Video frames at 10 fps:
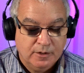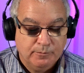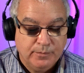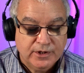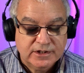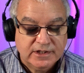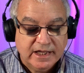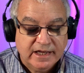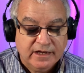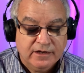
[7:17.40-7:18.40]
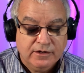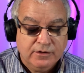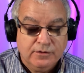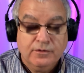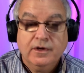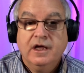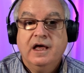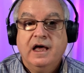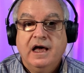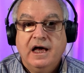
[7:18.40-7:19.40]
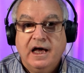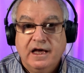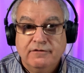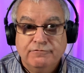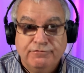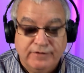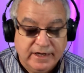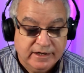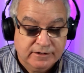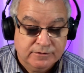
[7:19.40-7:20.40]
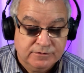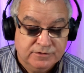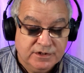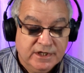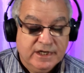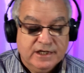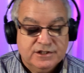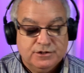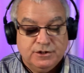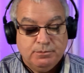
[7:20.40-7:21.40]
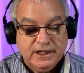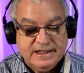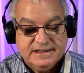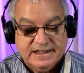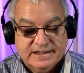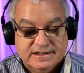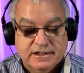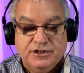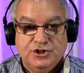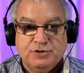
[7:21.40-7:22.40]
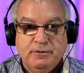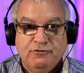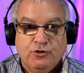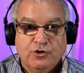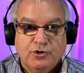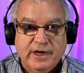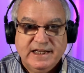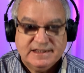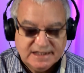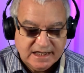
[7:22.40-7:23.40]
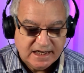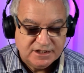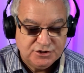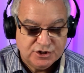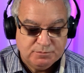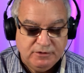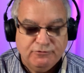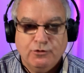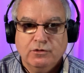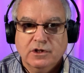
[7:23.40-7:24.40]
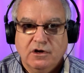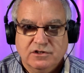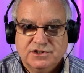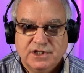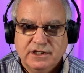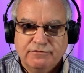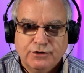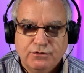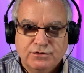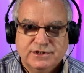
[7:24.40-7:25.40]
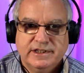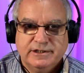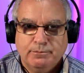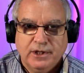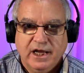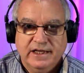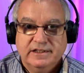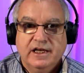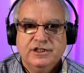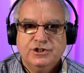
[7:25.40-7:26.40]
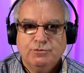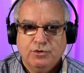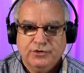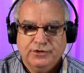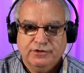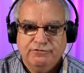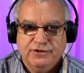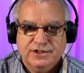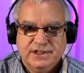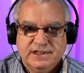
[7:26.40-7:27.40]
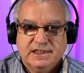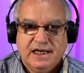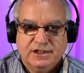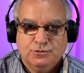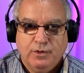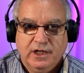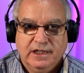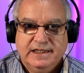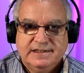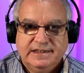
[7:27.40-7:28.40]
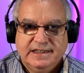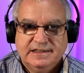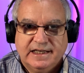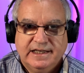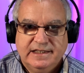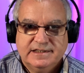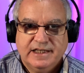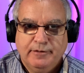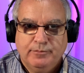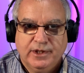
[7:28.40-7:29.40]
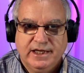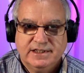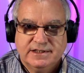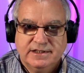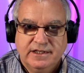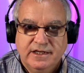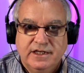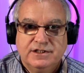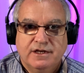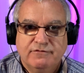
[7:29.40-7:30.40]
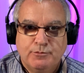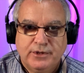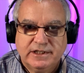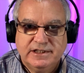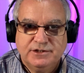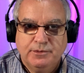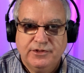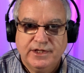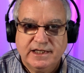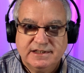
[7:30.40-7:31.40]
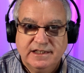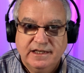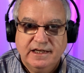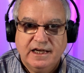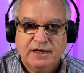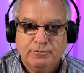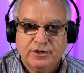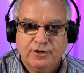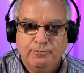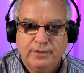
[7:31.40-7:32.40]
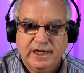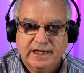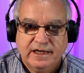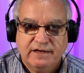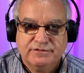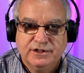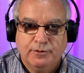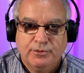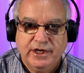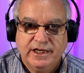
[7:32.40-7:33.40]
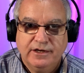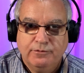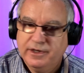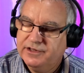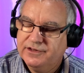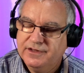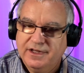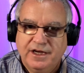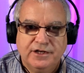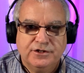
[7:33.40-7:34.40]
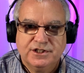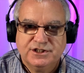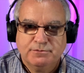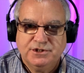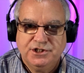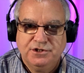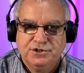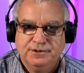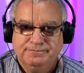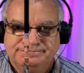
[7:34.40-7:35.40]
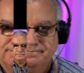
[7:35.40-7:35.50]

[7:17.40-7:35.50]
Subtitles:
But now I'm found. So the place is just before grace and just before lost. And of course, this applies to all the other verses as well. It's in exactly the same place. So have a practice with that, and we'll come back after the break with another substitution.